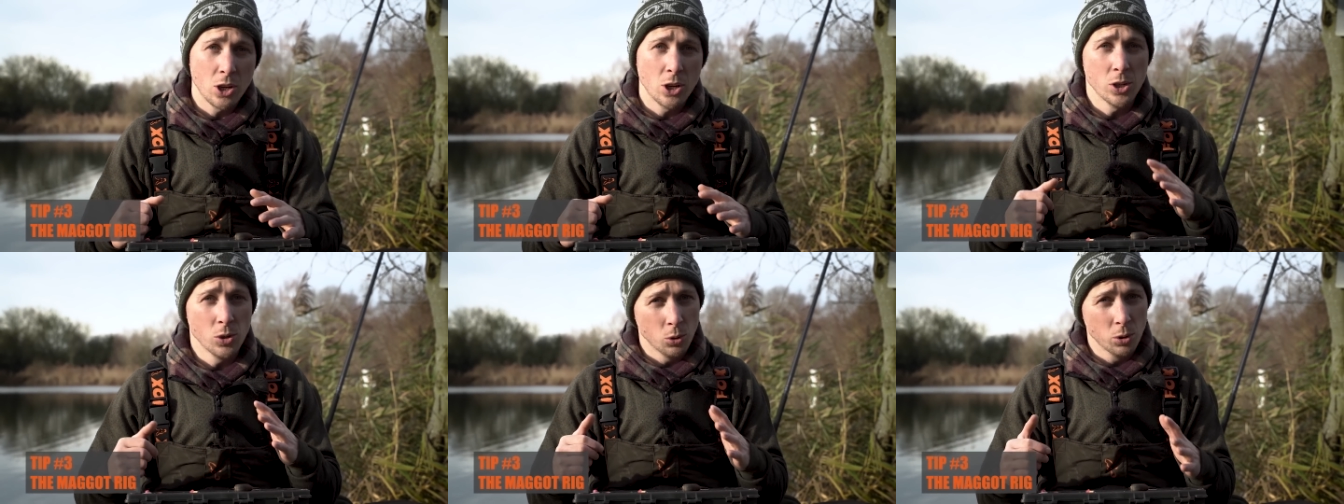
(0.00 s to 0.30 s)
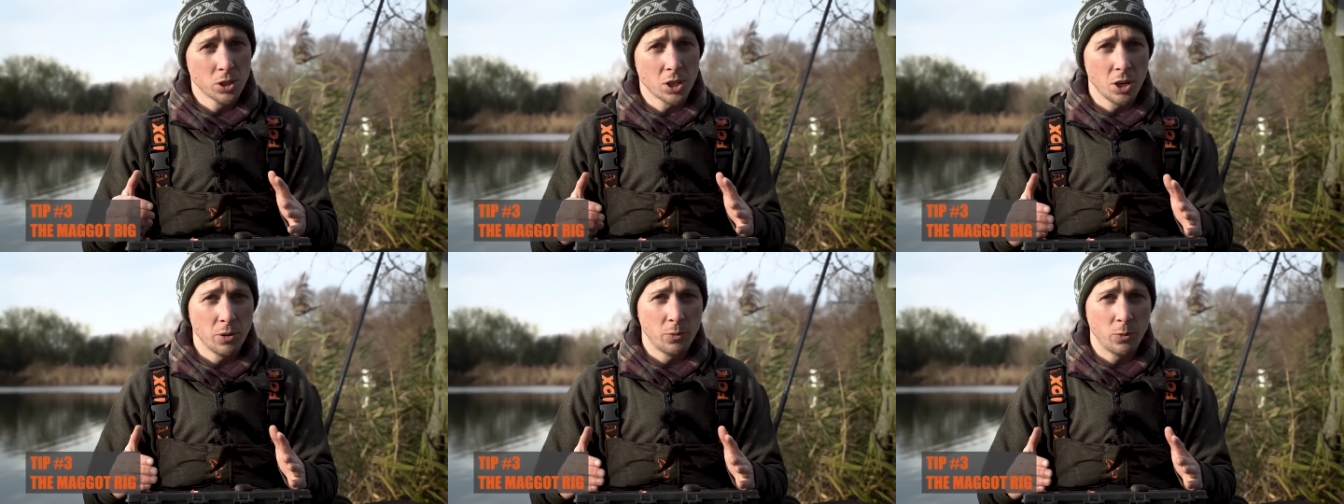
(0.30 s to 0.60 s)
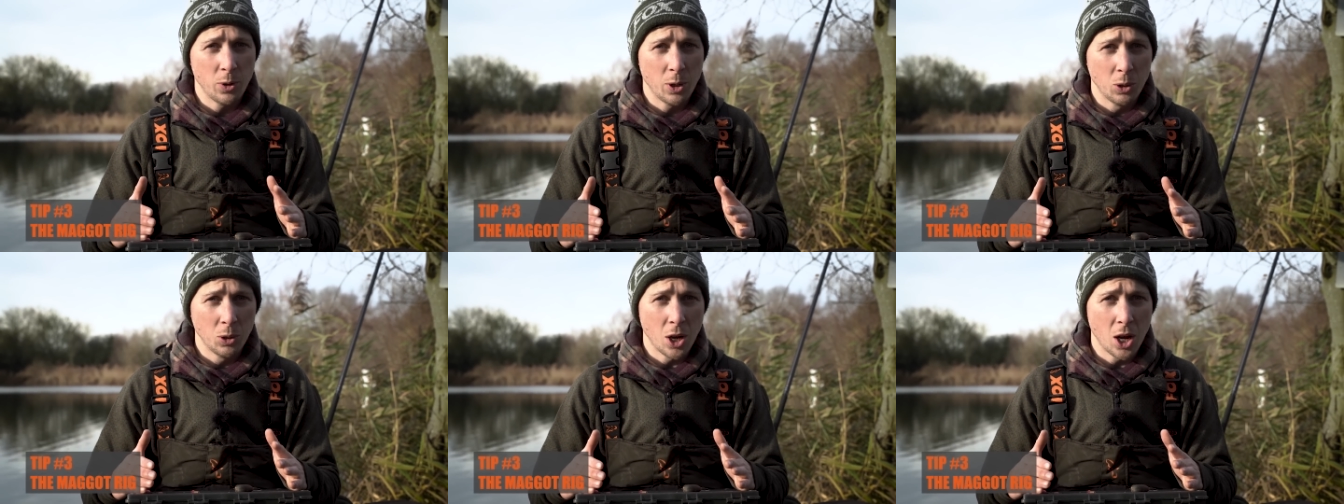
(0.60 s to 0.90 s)
I also
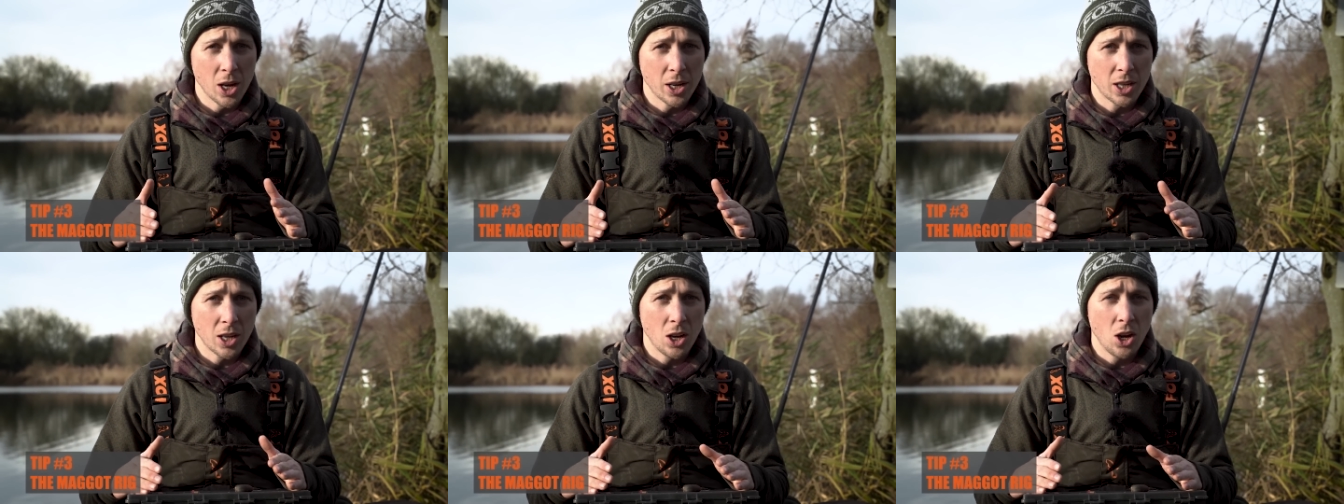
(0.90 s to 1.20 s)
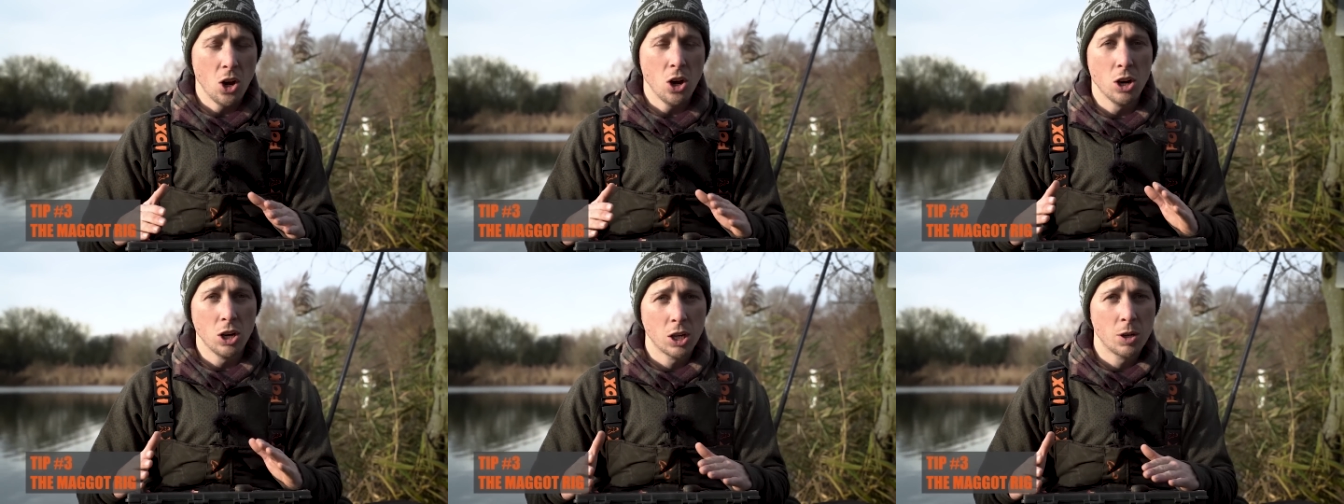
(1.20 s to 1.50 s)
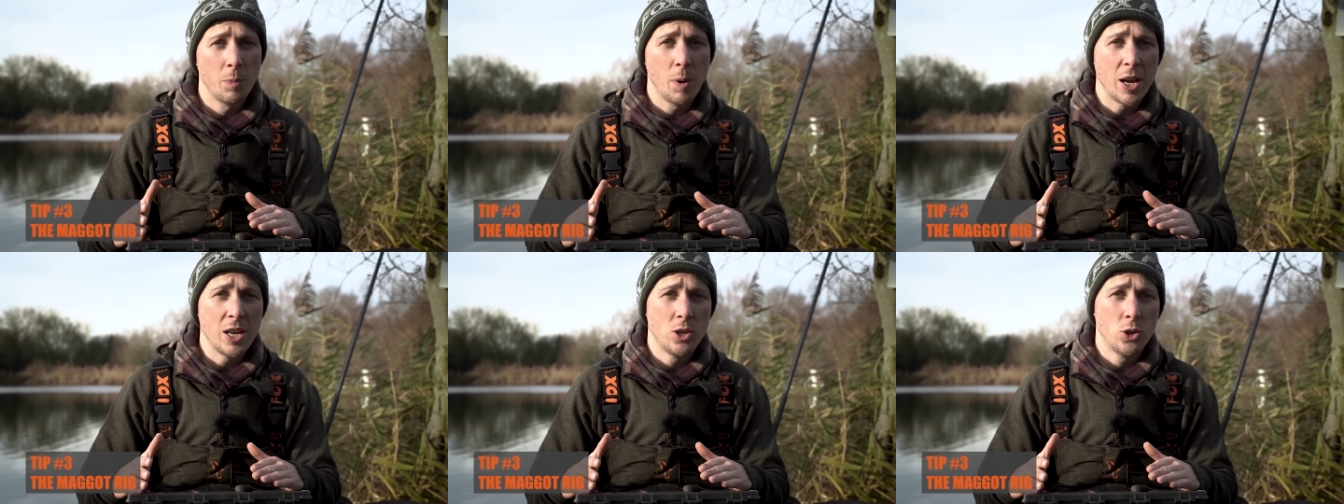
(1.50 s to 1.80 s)
feel like
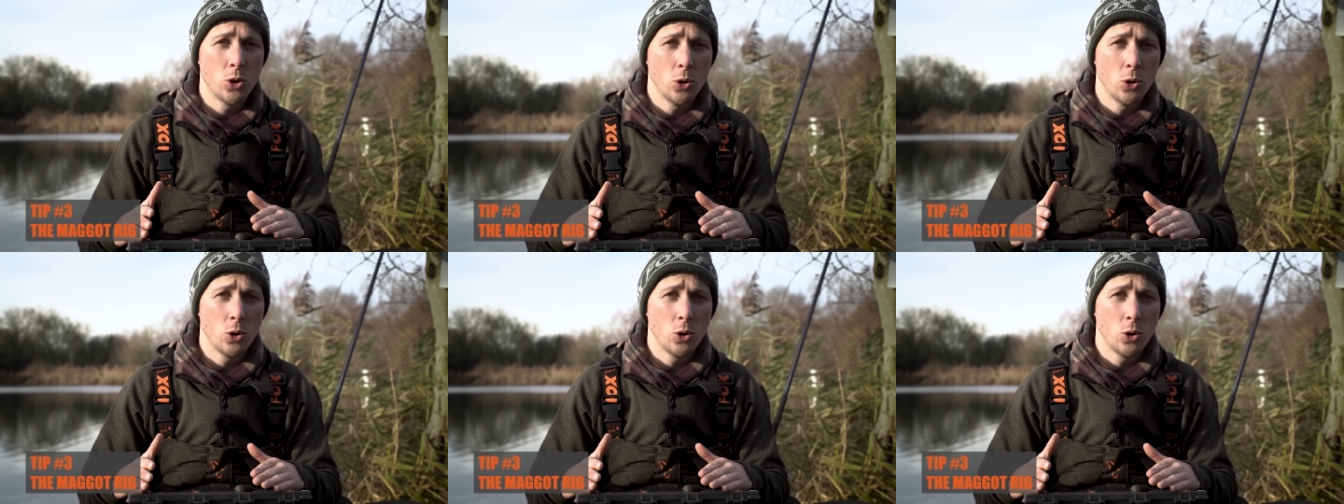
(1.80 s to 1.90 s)
hook bait